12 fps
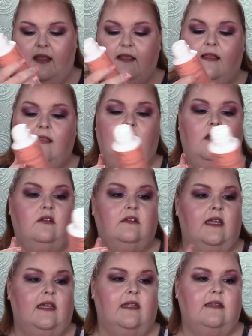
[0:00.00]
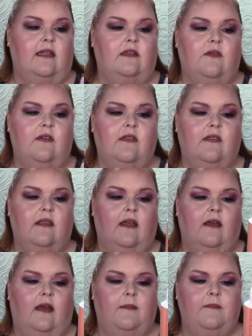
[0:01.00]
This is the Ulta Continuous
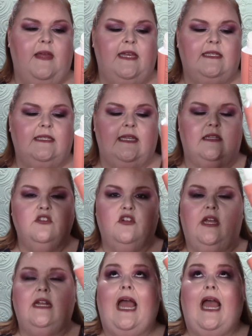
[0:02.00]
uh, Mist sunscreen.